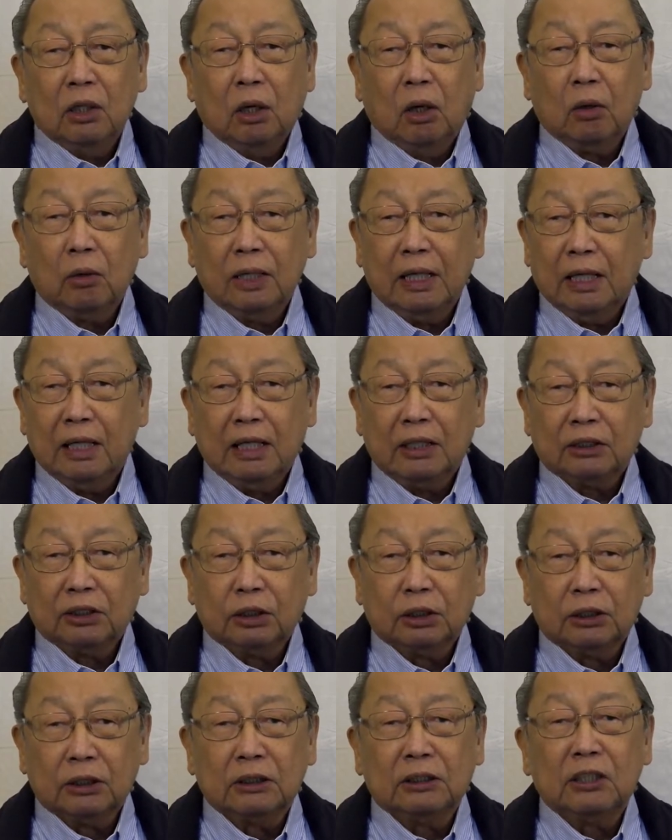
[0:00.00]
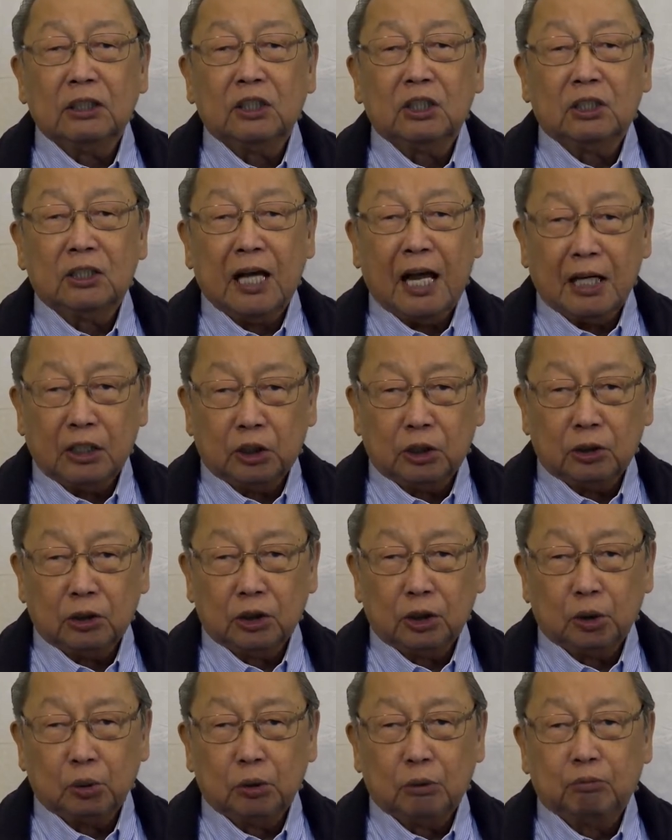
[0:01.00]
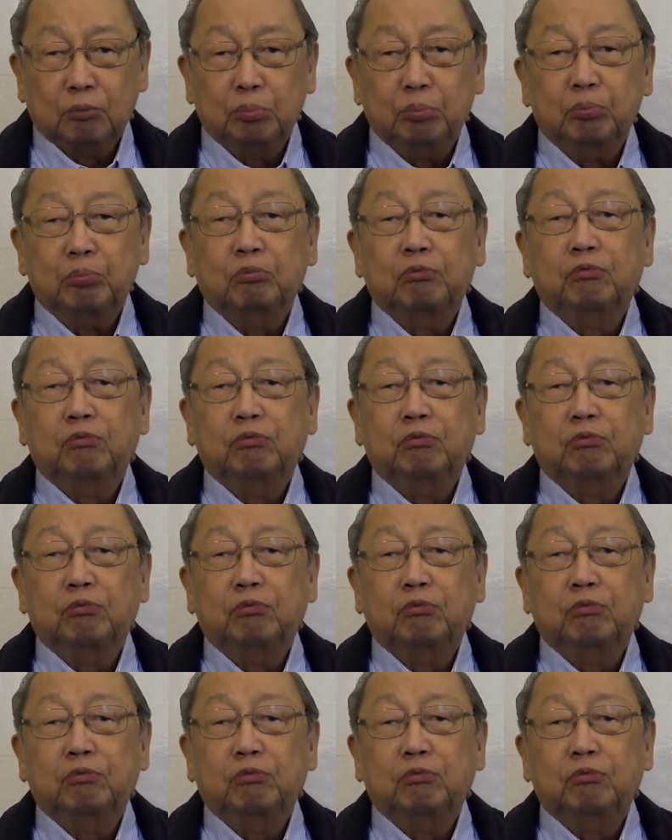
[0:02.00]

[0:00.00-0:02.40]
or else certain sanctions would